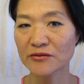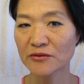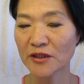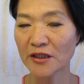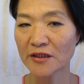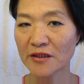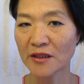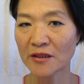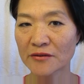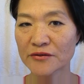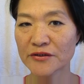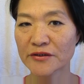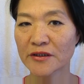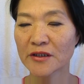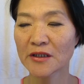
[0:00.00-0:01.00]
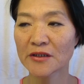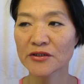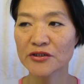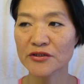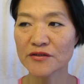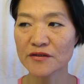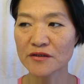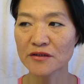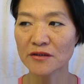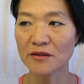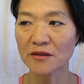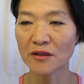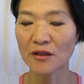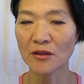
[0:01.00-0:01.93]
you cannot just uh,